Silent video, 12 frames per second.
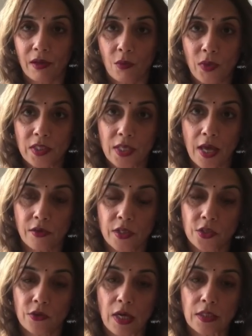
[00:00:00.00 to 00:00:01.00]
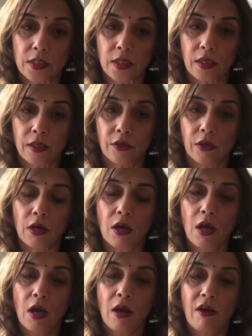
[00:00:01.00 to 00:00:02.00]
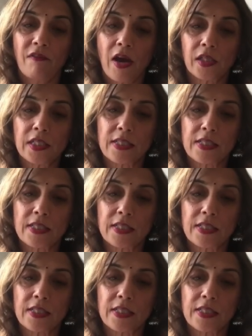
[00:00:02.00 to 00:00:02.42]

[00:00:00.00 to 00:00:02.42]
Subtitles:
when Saturn is transiting here. Finally,